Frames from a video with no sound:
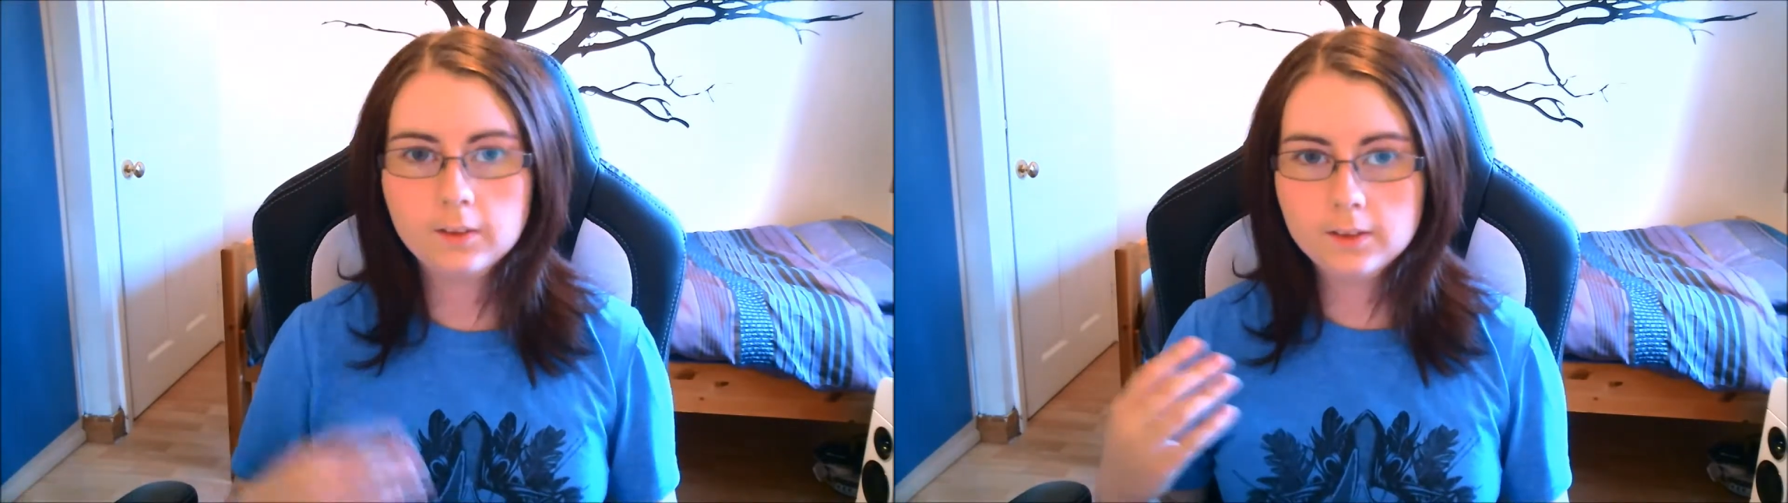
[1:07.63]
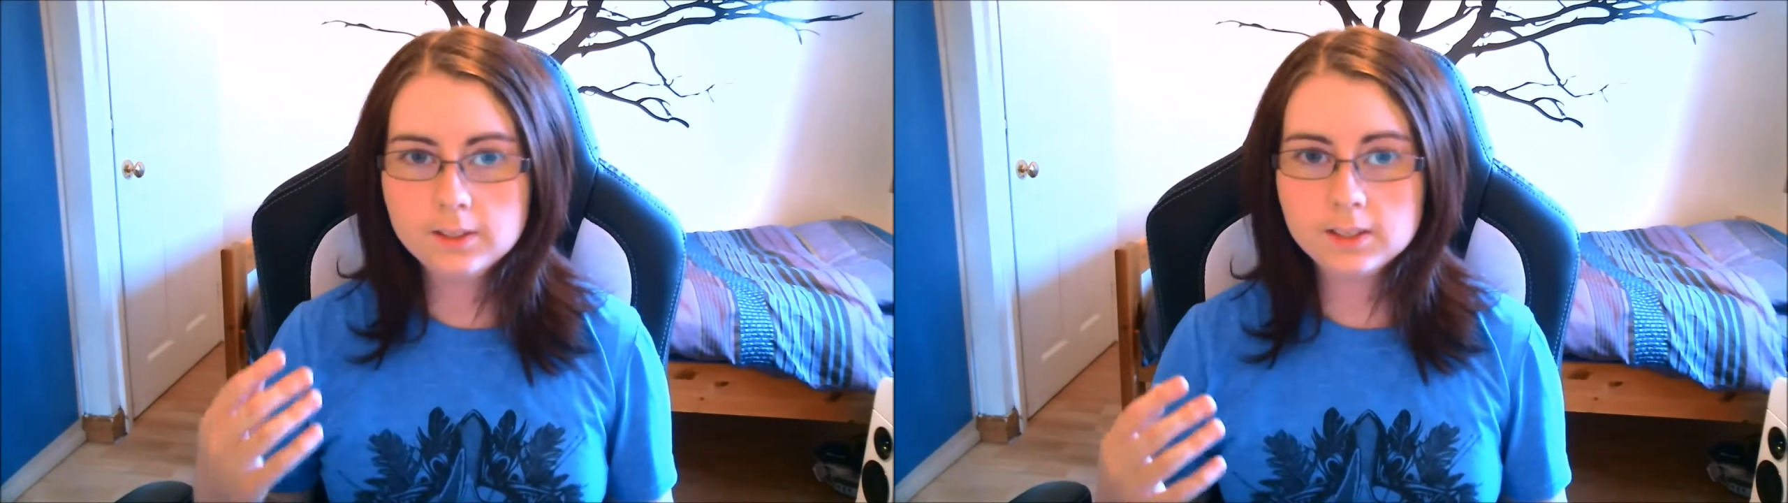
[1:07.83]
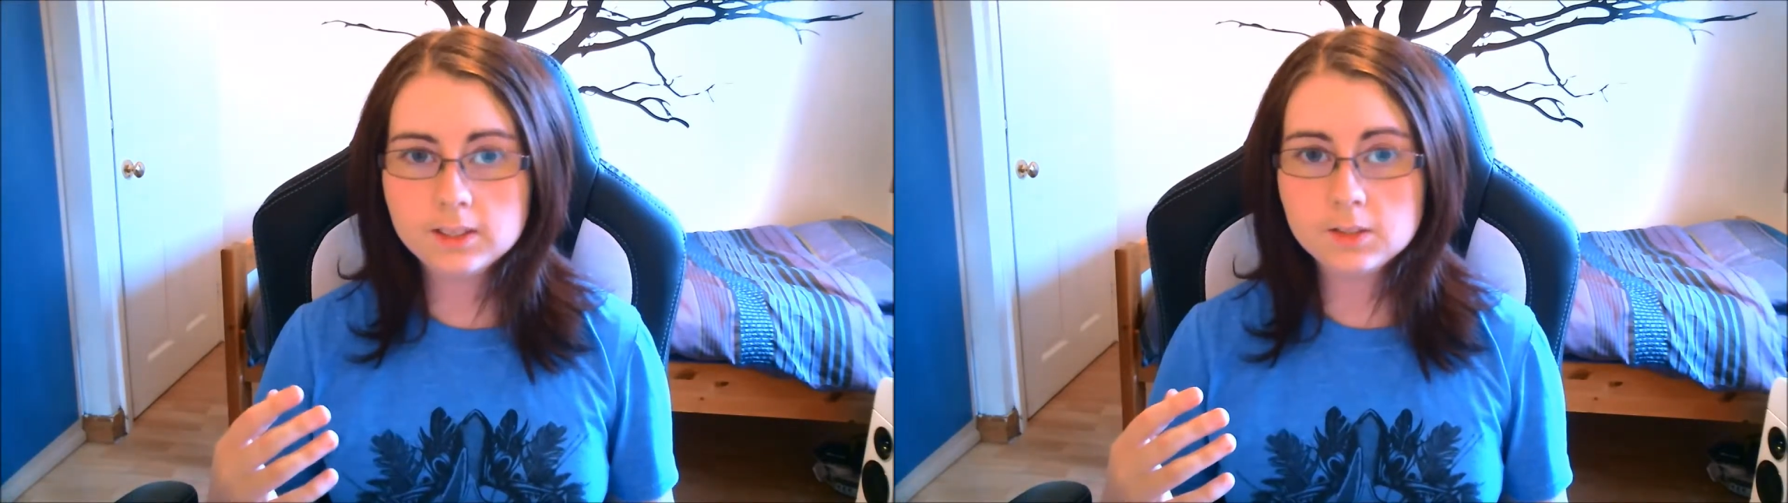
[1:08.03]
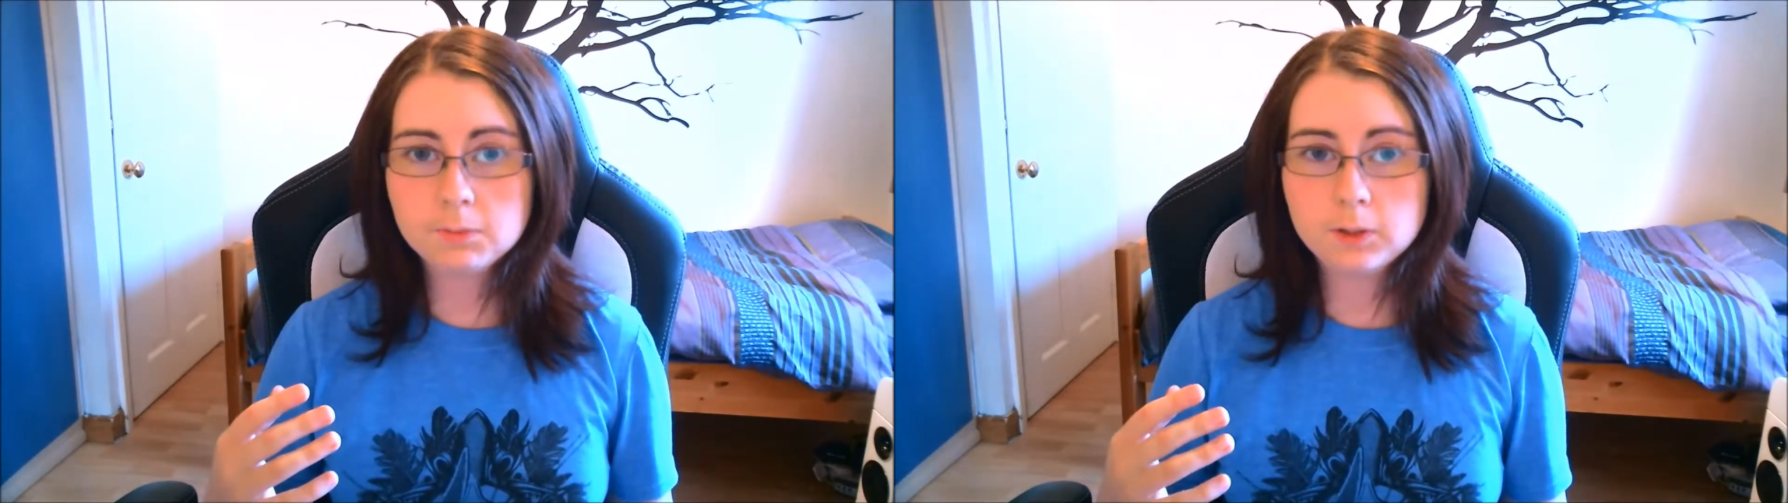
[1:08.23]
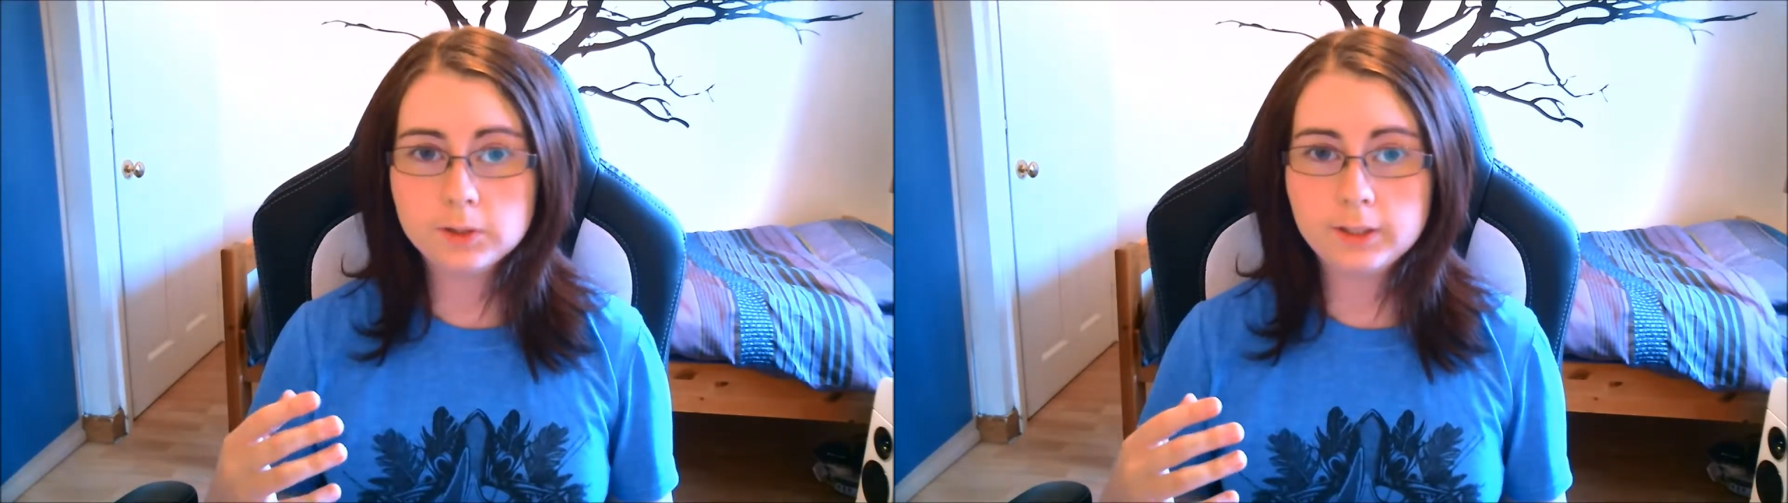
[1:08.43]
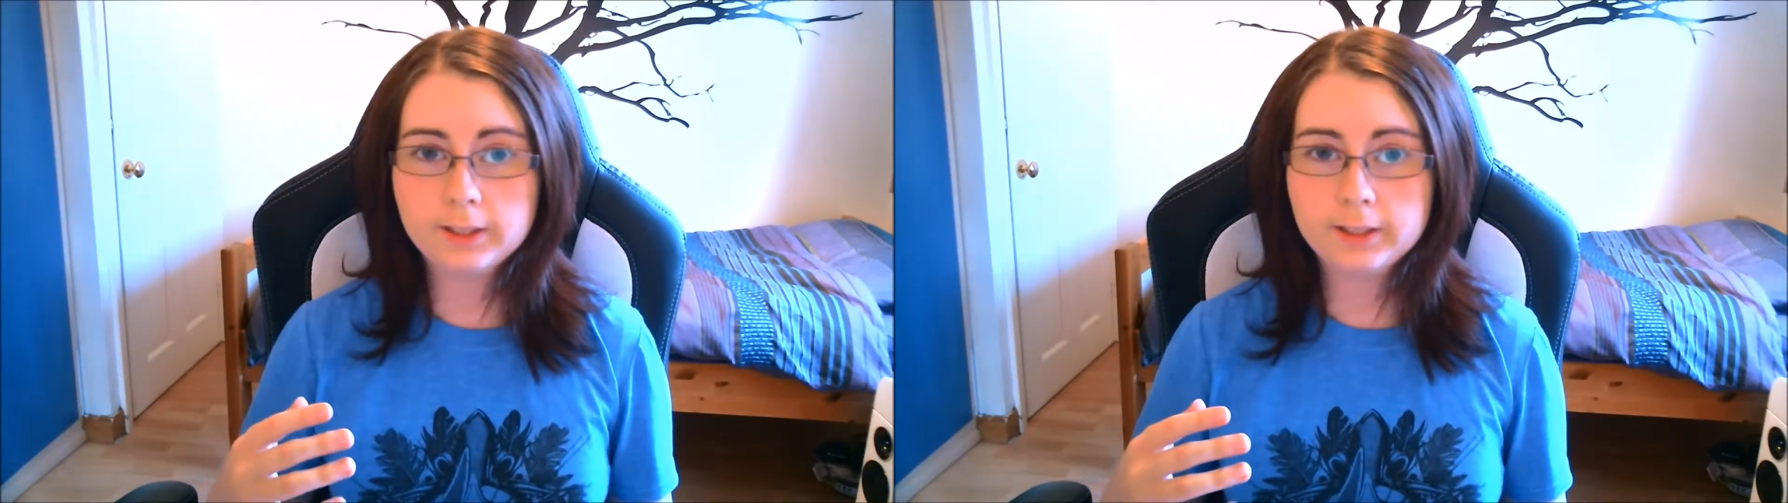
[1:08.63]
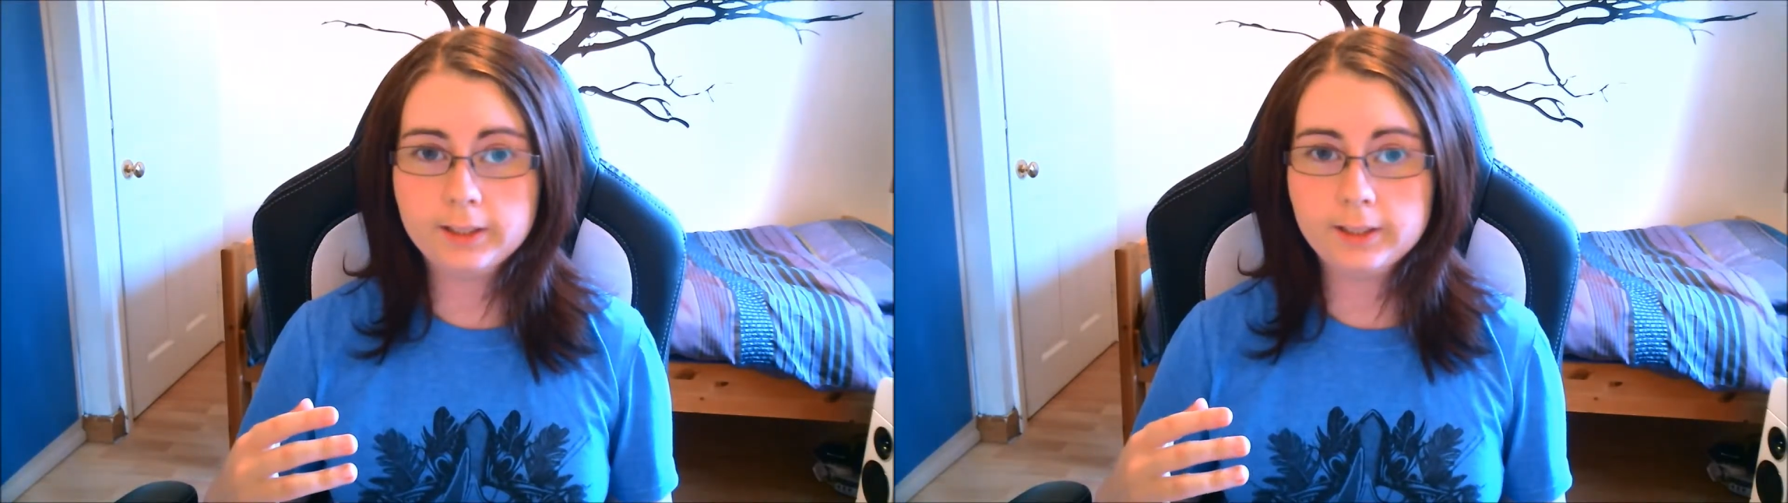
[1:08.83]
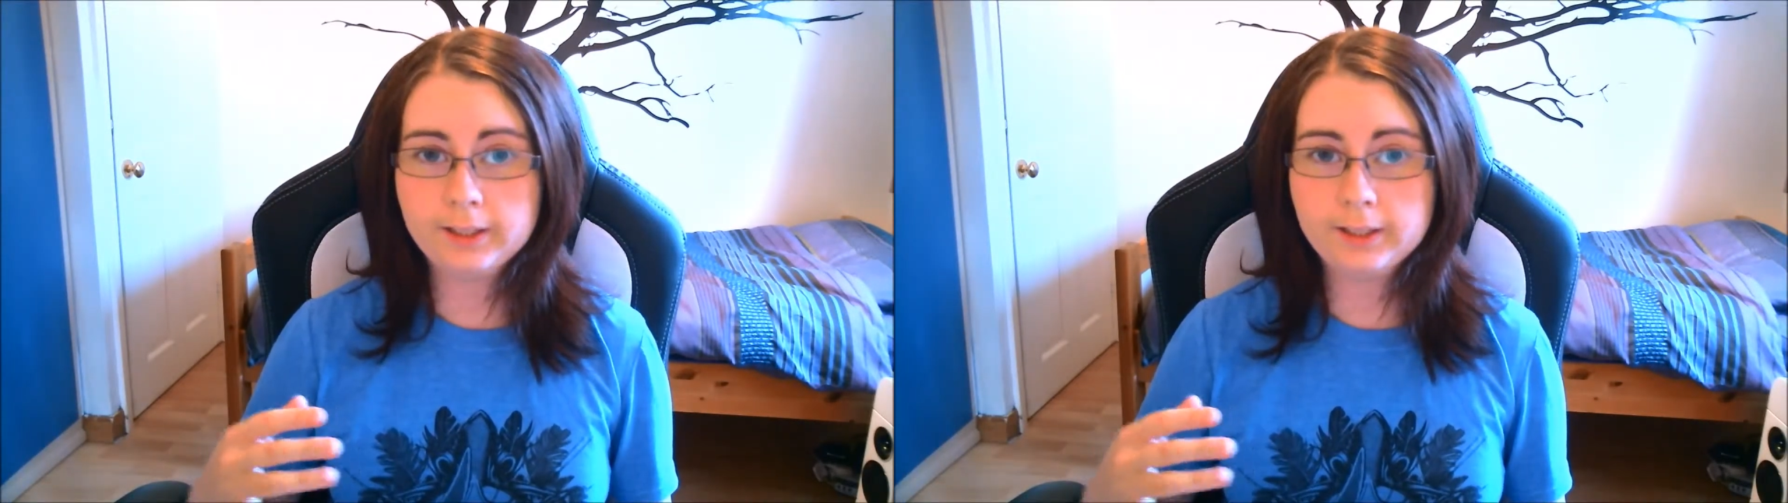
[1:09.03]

This is most likely a